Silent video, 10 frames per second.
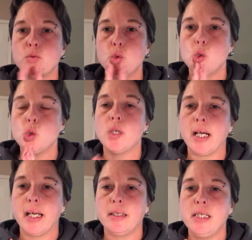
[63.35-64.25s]
Woo.
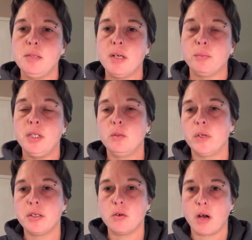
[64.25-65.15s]
Again, email me
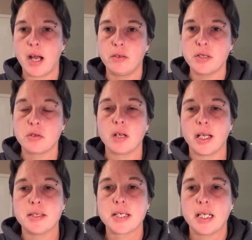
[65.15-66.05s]
with your address so that I
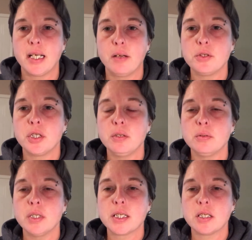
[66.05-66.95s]
can send it out to
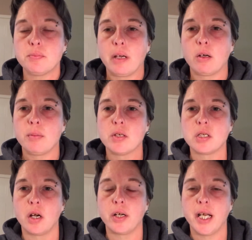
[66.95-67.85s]
you. It's
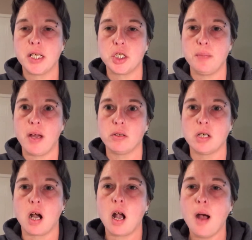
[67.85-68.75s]

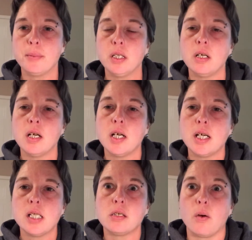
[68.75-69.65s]
binkerbellesyarning@gmail.com.
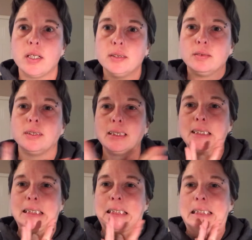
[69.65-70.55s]
So,
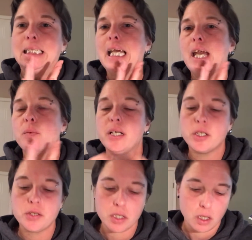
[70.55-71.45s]
yay,
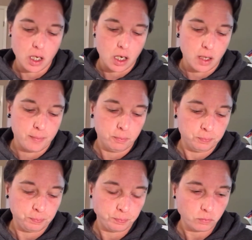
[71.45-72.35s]
winners.
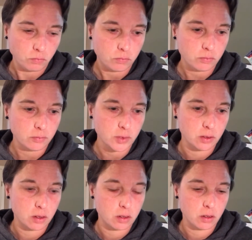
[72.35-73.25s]

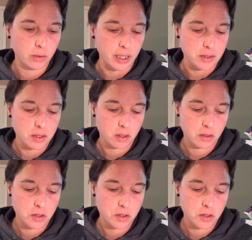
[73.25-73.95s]
What else?